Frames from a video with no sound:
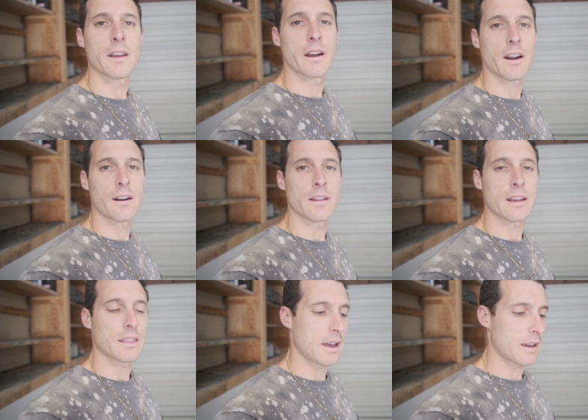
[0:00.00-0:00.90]
a car
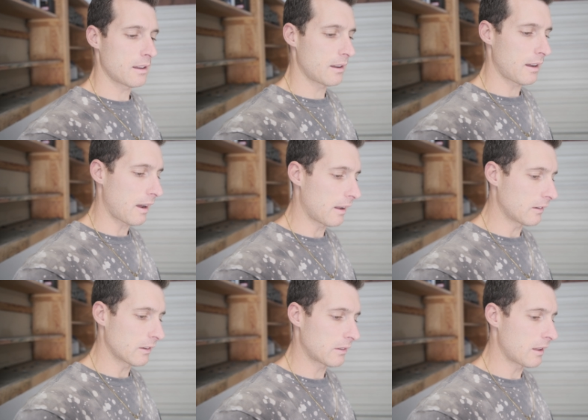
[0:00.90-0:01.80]
like that. I
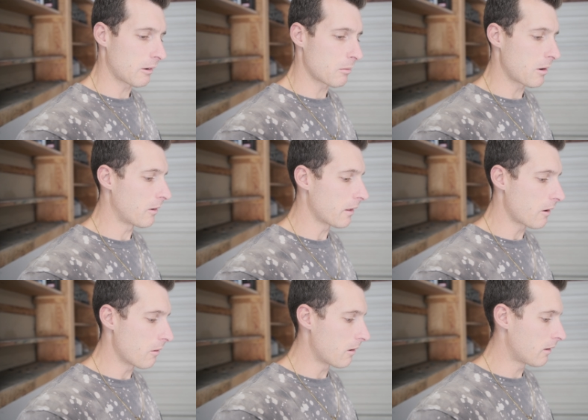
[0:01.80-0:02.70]
just think would be really
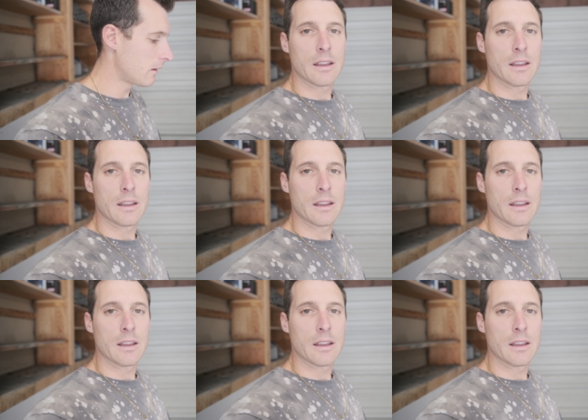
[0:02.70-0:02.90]
cool.